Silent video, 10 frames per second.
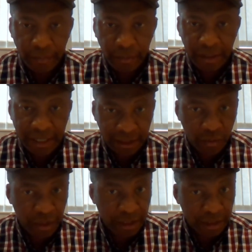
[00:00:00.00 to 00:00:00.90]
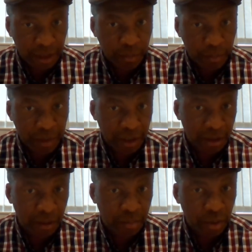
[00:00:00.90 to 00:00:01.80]
That's the way this
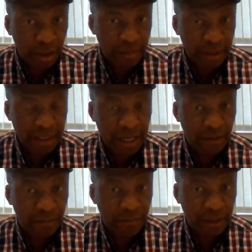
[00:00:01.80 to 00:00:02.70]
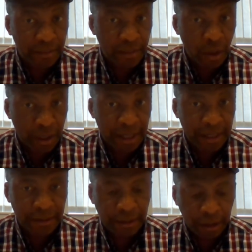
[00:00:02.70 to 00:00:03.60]
particular program is kind of
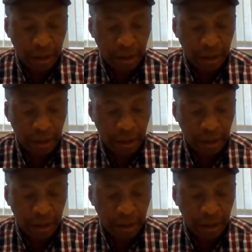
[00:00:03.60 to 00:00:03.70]
organized.